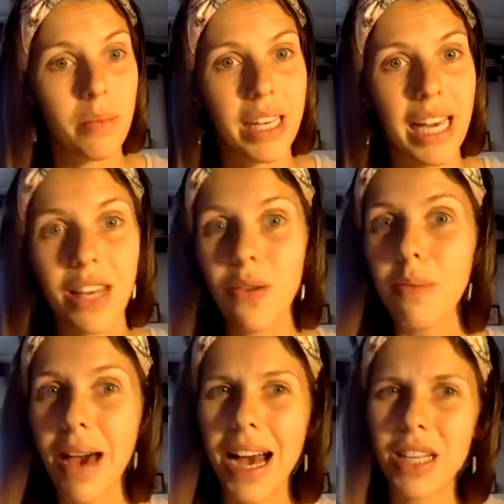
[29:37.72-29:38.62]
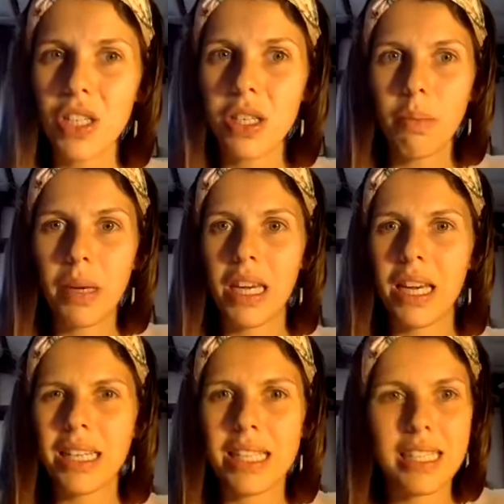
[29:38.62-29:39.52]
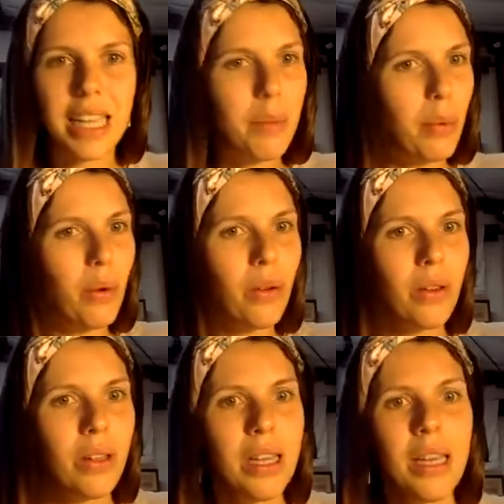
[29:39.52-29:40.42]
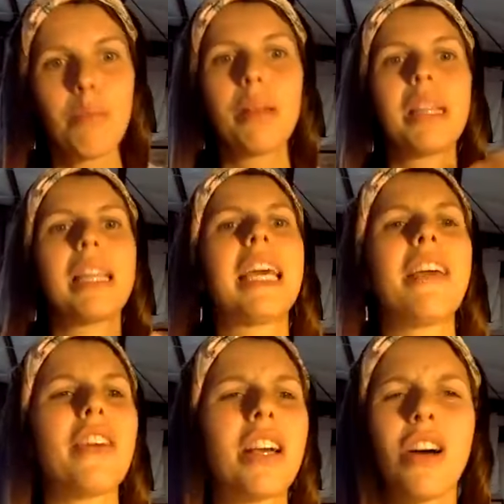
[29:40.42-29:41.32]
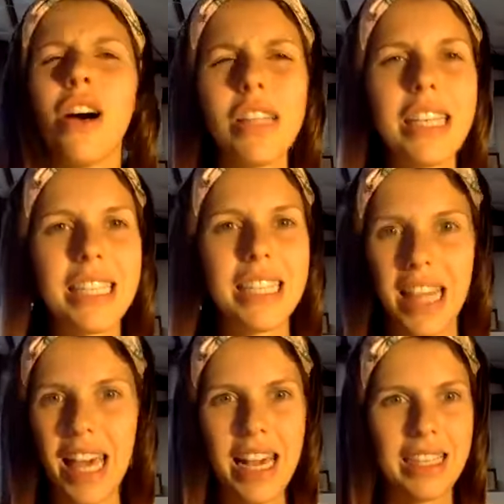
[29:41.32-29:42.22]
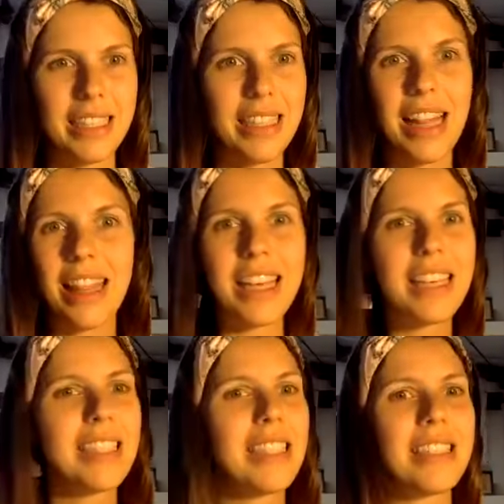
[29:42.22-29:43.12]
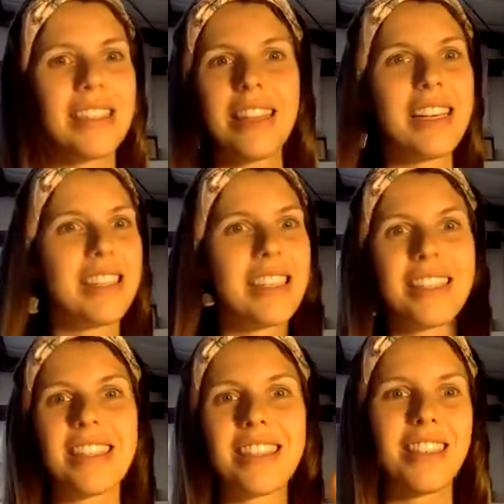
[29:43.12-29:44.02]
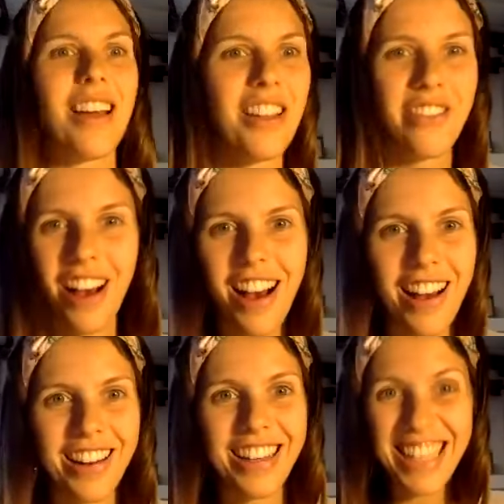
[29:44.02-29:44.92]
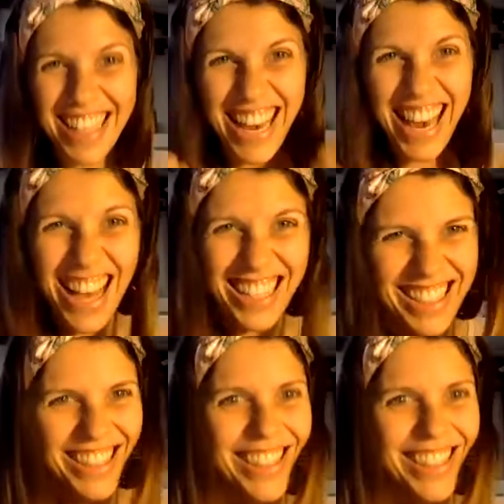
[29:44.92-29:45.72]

can you imagine being a disciple, believing all these things that this is this is the son of God? Yes.